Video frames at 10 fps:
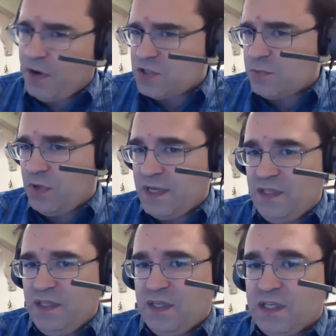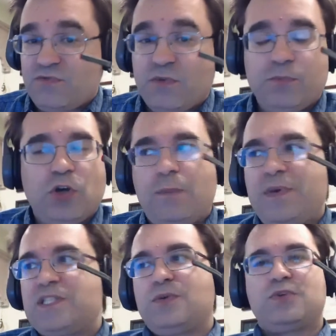possible ideas from
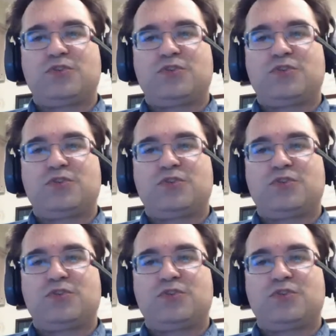topics that were